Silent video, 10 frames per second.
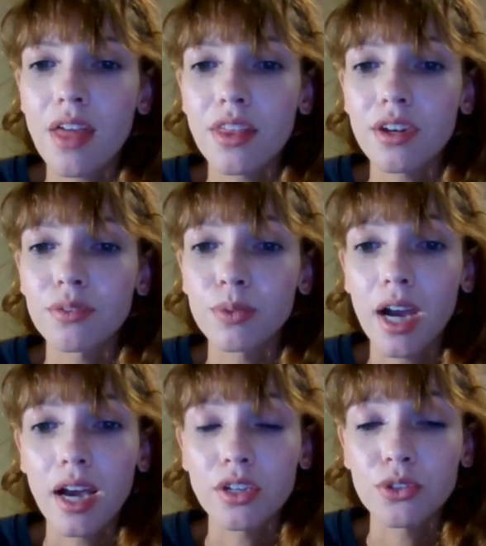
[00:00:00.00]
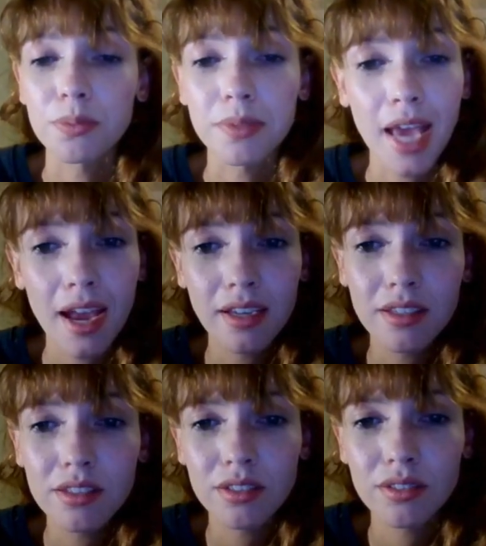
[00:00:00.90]
And then we got to do some
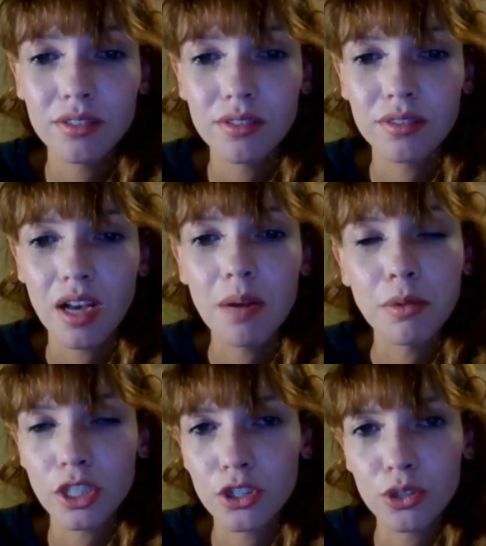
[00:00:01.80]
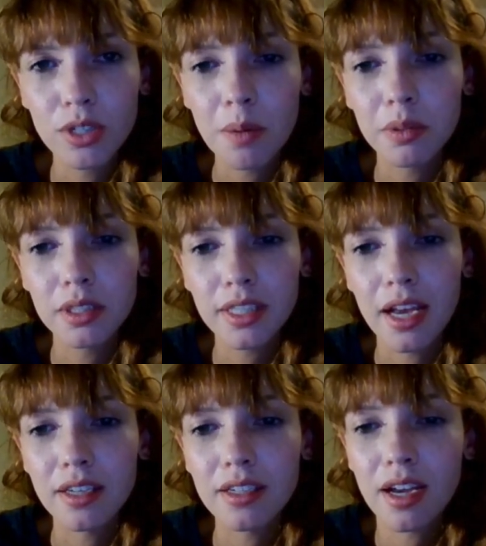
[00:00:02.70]
tags. I'm only going to do a couple
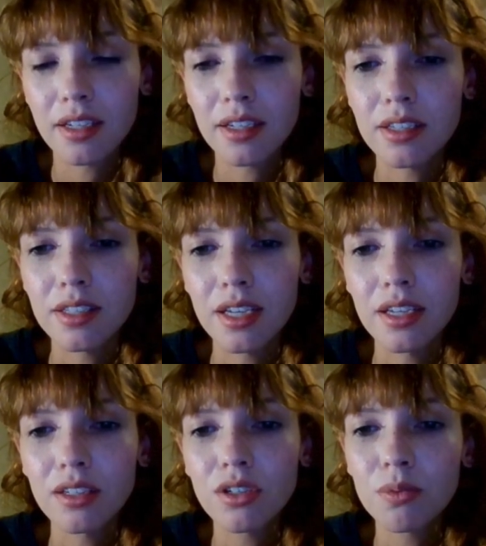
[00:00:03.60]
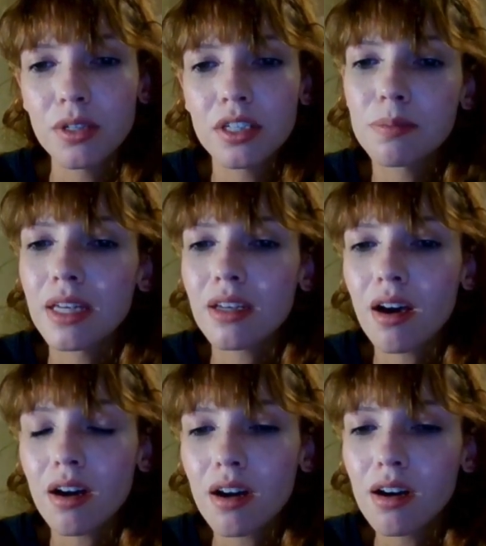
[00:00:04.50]
again because I don't want to spend
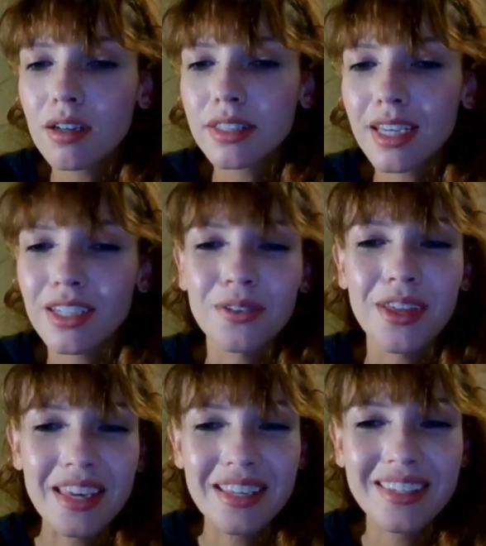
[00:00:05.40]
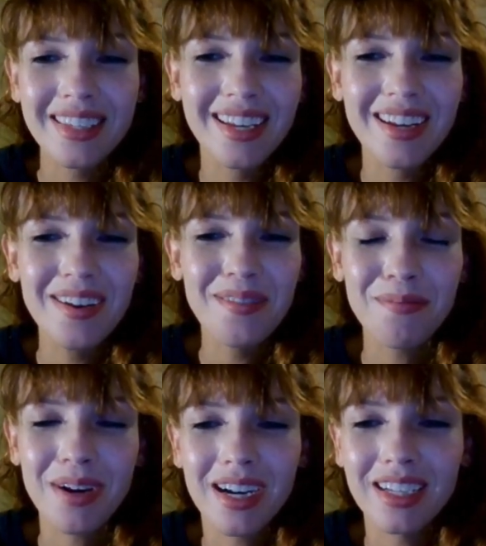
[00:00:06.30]
all day doing this.
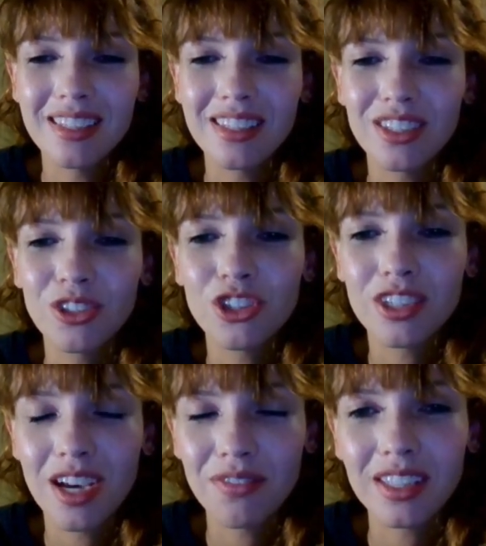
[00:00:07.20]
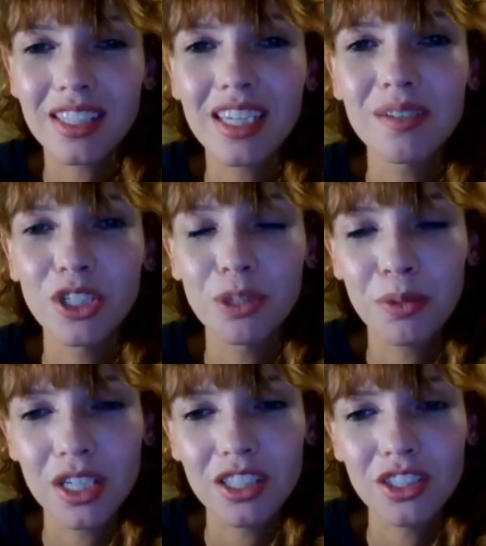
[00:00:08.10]
But you should definitely, when you
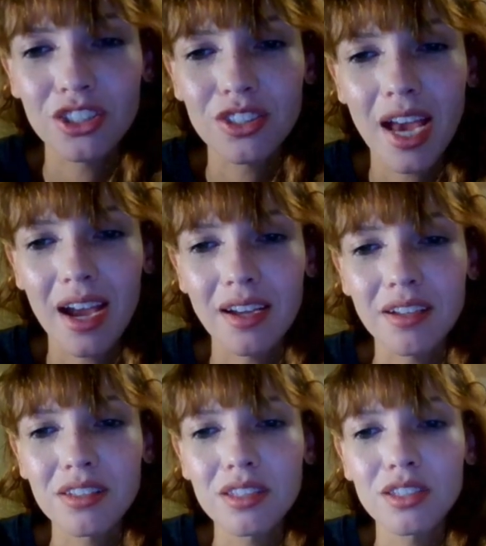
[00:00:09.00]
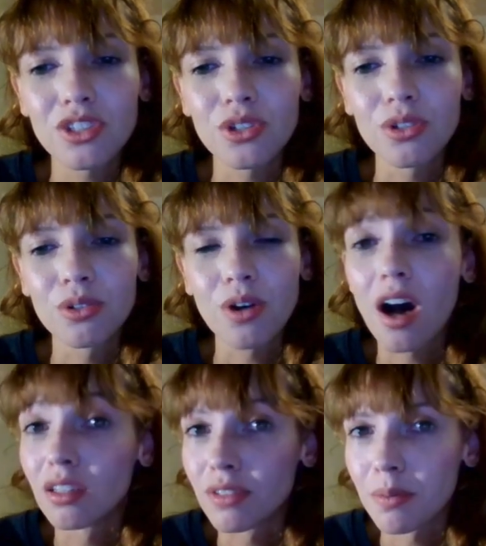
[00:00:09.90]
put in your tags, do
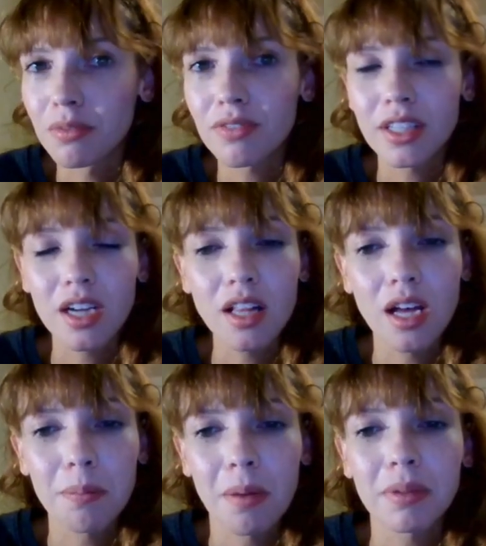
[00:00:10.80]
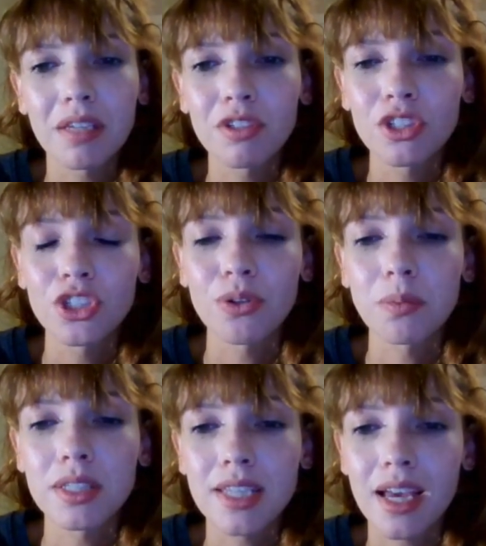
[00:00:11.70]
all of them. Fill it all up. I believe you can do
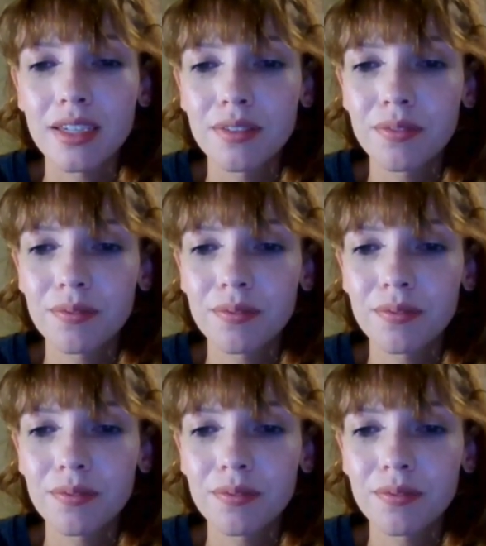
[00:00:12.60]
up to 10.